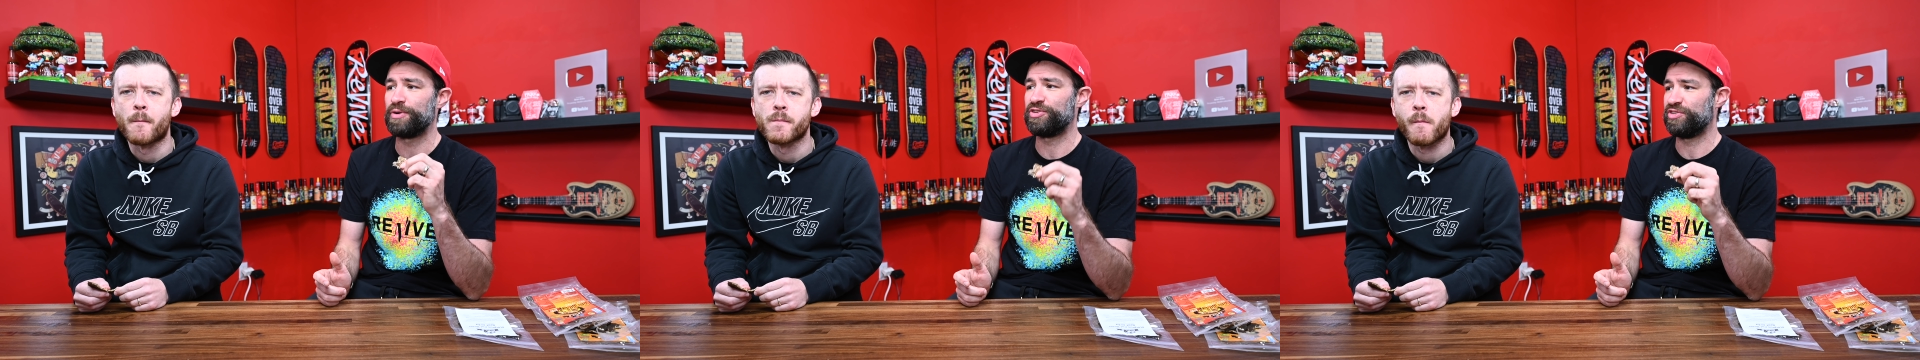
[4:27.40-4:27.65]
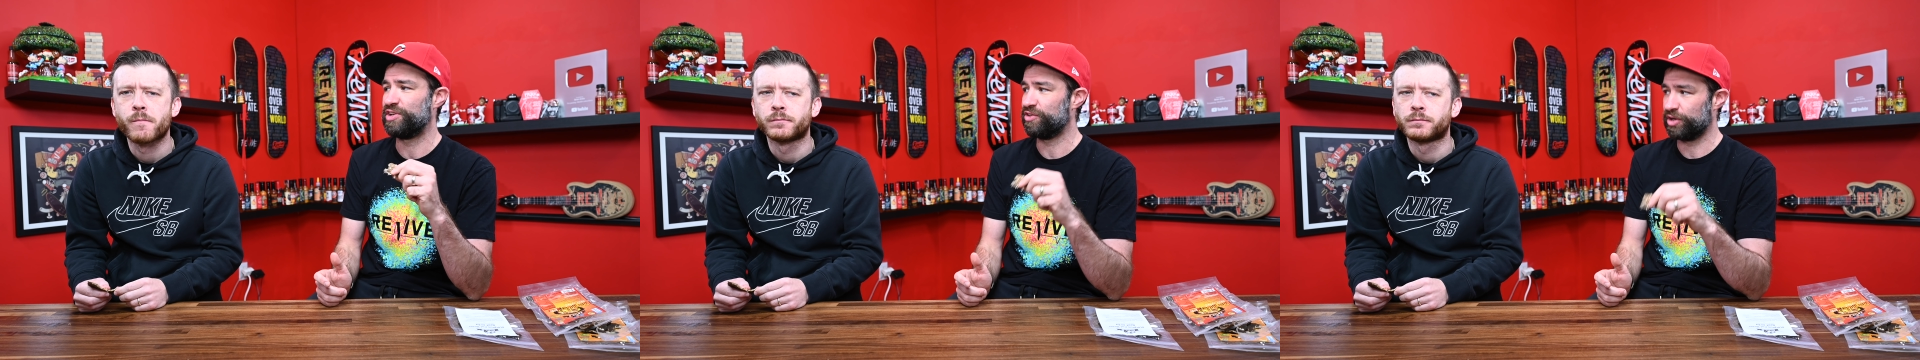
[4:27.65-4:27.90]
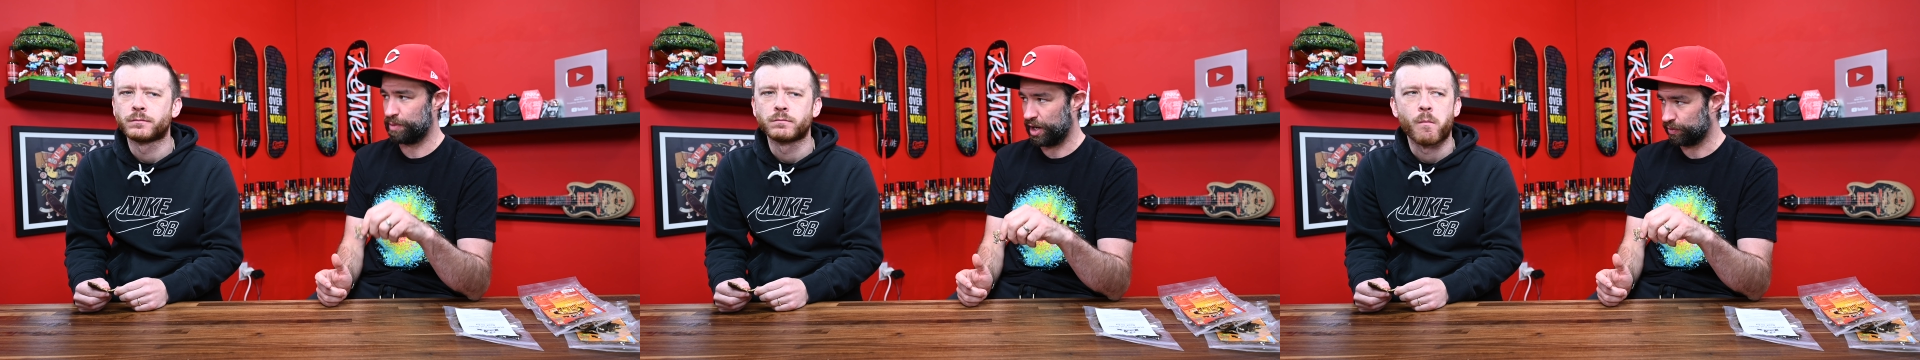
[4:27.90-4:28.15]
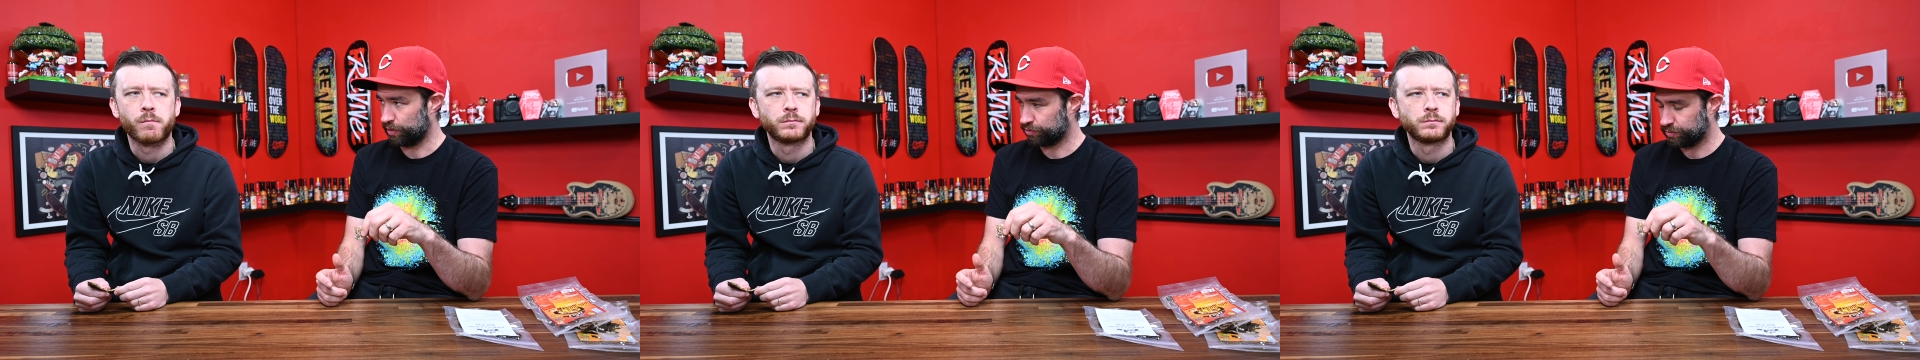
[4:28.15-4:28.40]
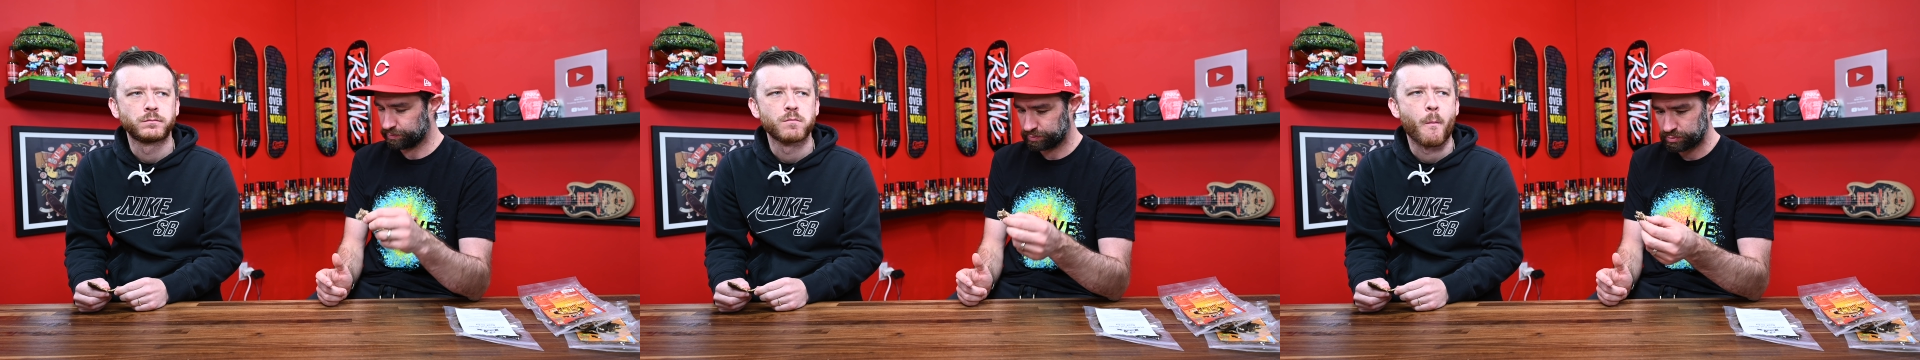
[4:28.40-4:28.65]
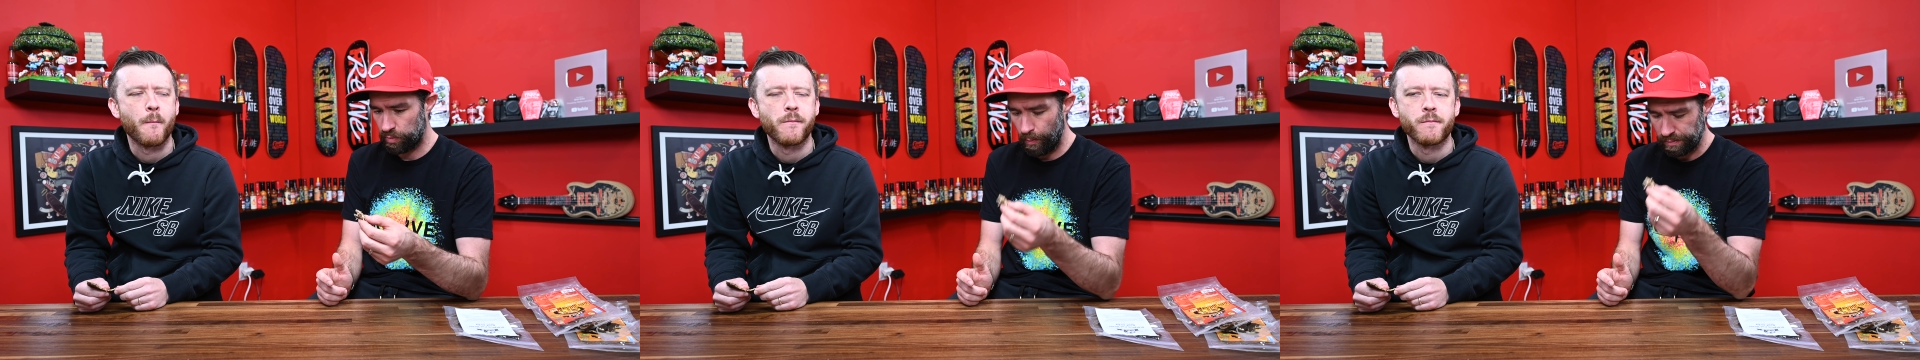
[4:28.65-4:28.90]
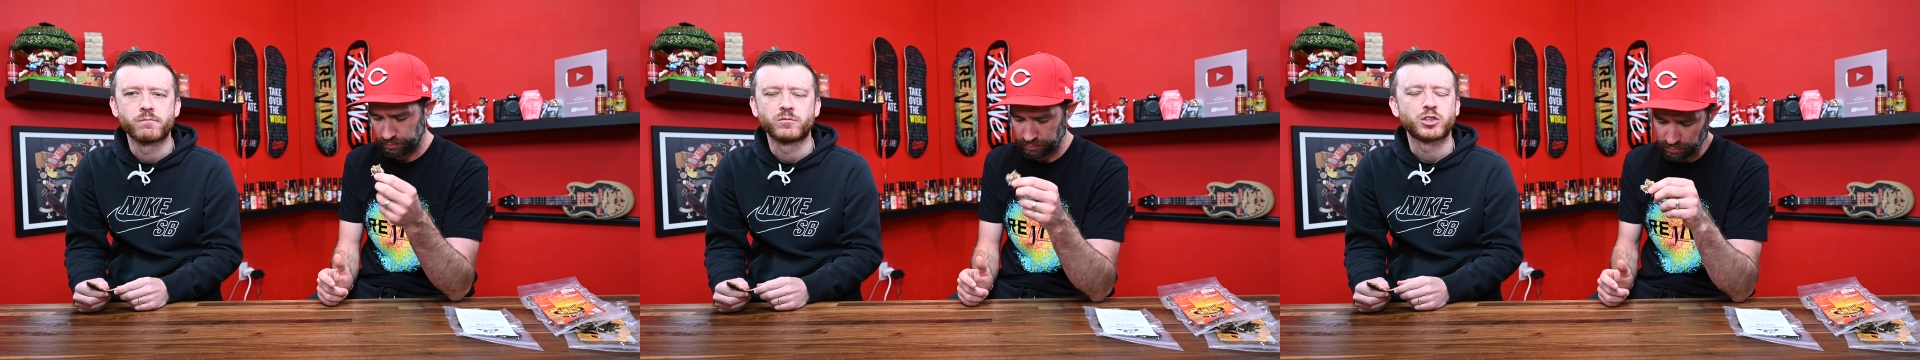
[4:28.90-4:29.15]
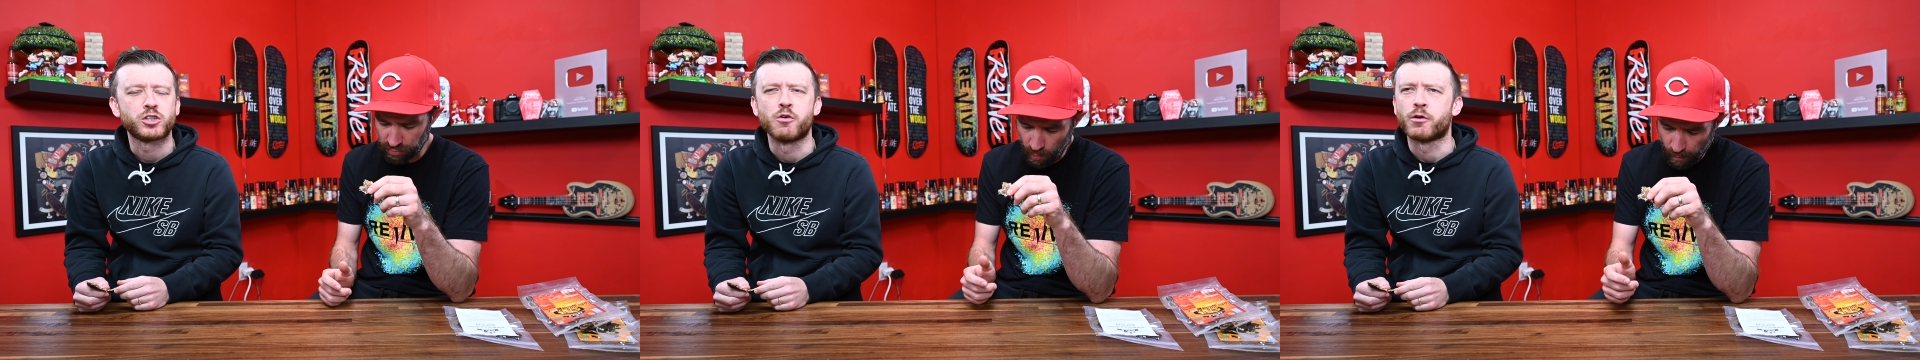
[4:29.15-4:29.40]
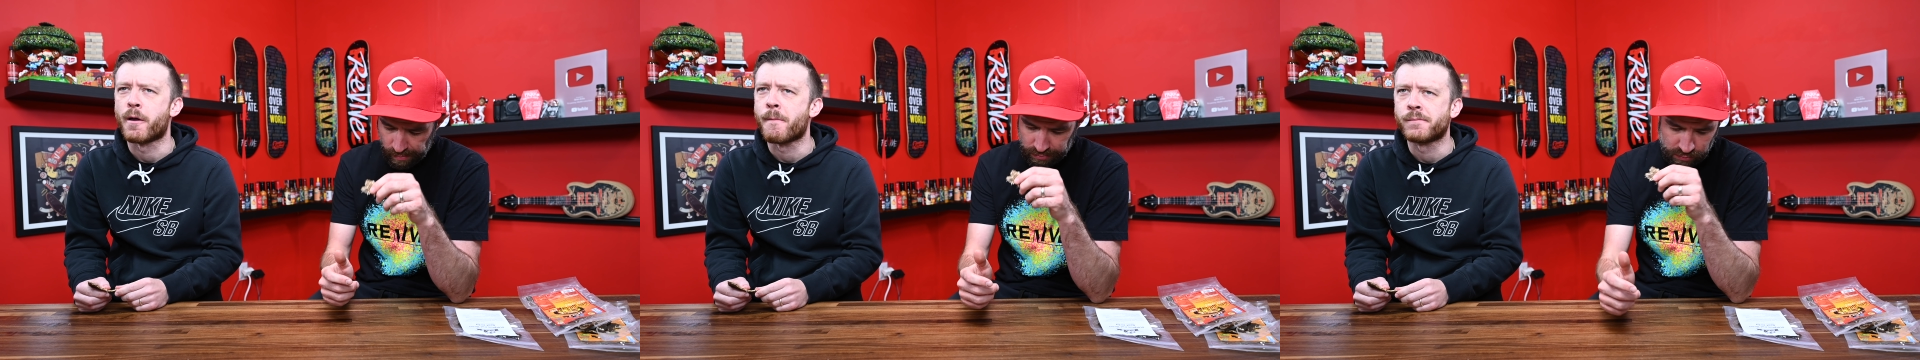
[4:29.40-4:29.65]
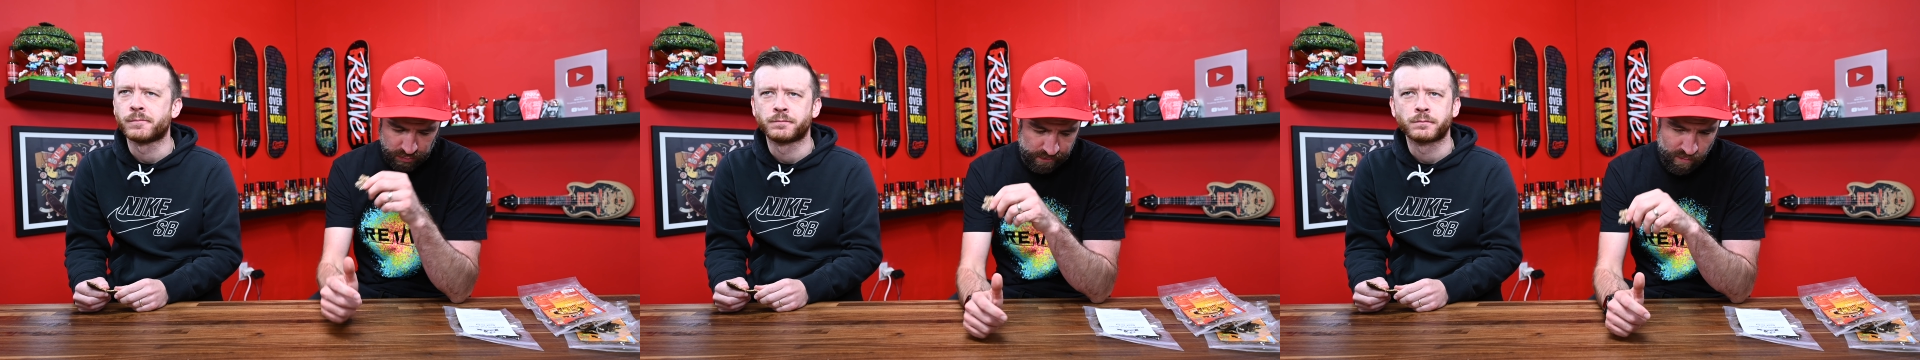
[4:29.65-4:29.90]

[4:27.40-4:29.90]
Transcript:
Speaker 1: much this tastes like pot roast.
Speaker 2: So good.